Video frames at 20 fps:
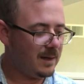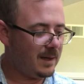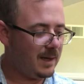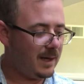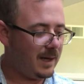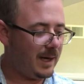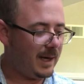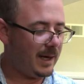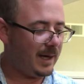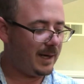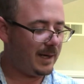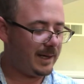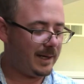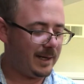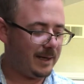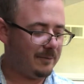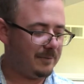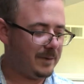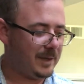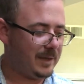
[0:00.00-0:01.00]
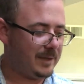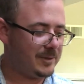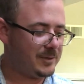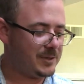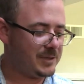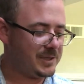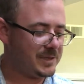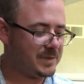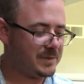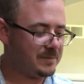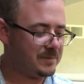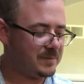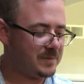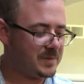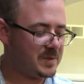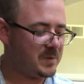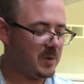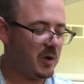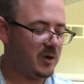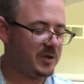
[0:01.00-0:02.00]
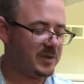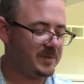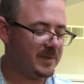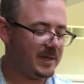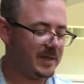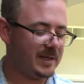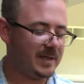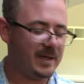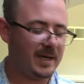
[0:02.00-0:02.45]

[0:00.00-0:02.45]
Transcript: it just spoke to me.